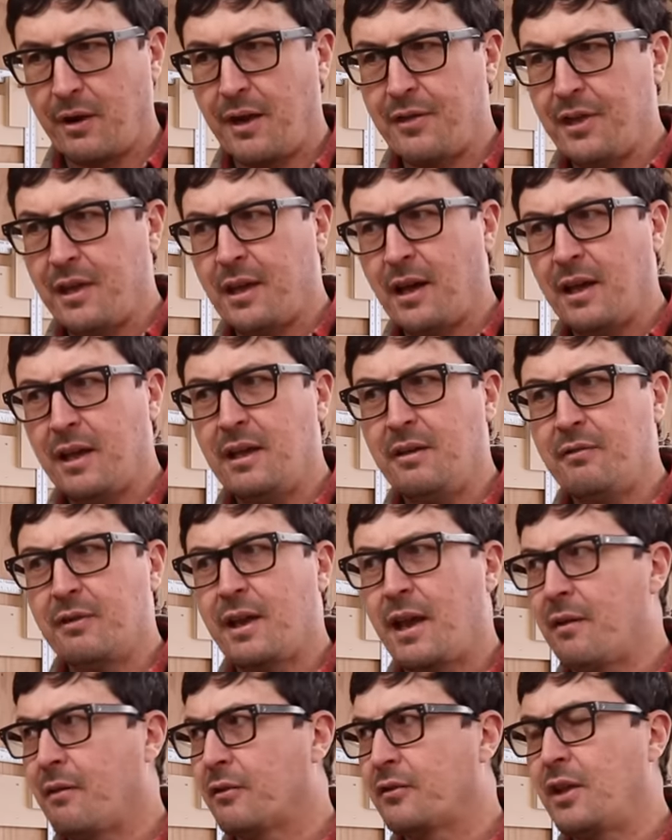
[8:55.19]
I think I even
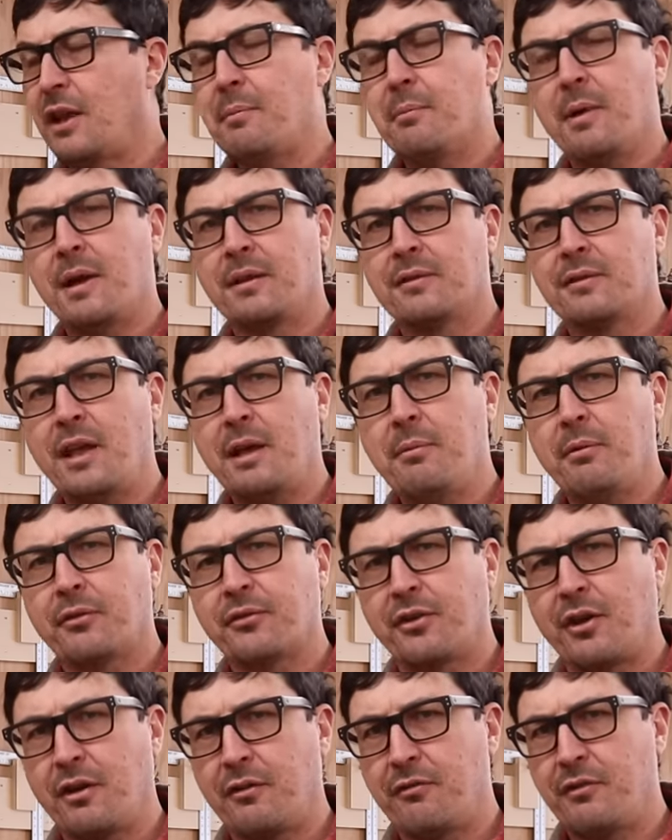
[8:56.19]
have a tape, my table
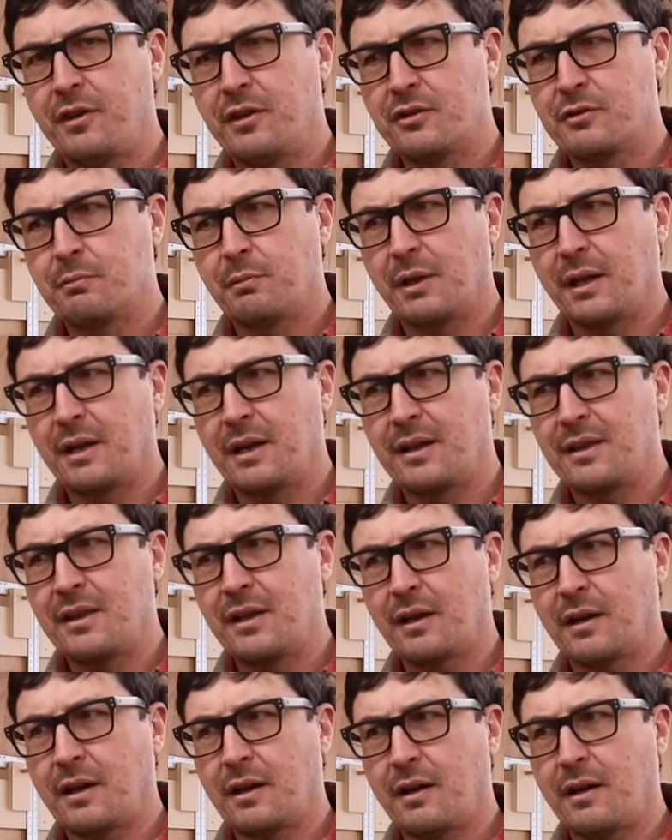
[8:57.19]
saw finished blade, I think.